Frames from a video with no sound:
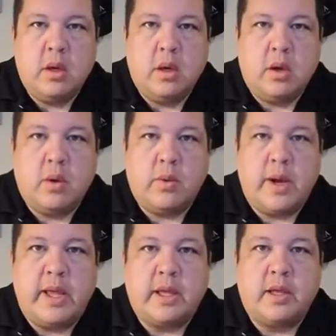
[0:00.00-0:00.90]
All
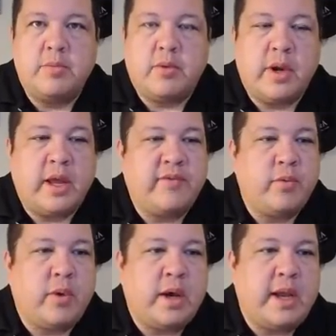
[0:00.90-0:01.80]
right. Good morning,
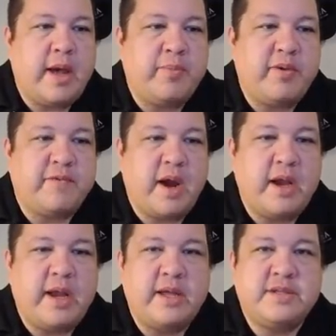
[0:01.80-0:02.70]
everyone. Happy
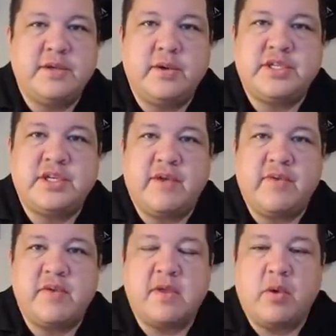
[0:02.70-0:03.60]
Friday to each and every
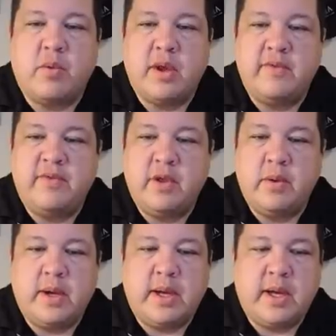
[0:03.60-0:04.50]
single one of
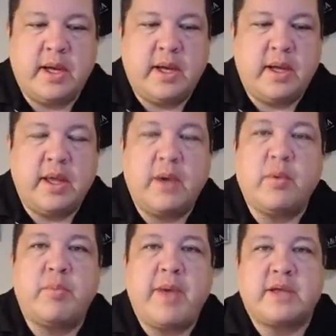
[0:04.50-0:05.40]
you. Uh, yeah,
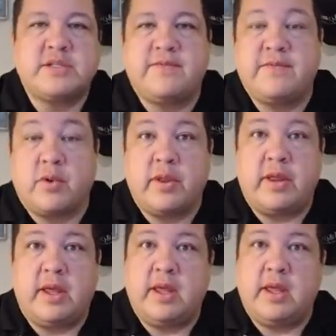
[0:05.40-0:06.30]
we're back for
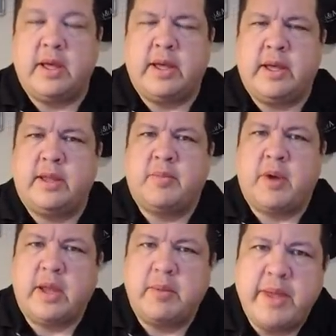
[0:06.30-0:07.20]
the uh, the
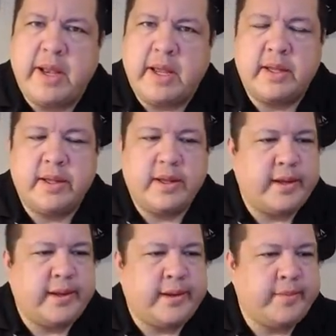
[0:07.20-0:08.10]
market minute,
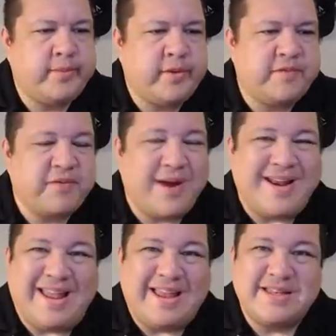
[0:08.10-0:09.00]
um,
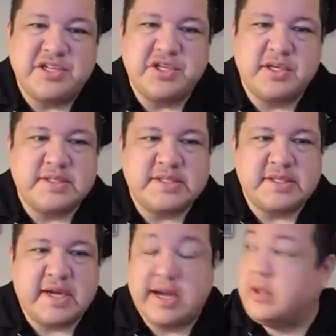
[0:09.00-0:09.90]
Friday edition
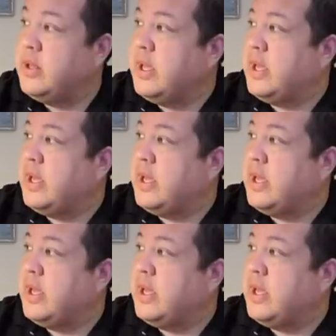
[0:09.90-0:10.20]
style.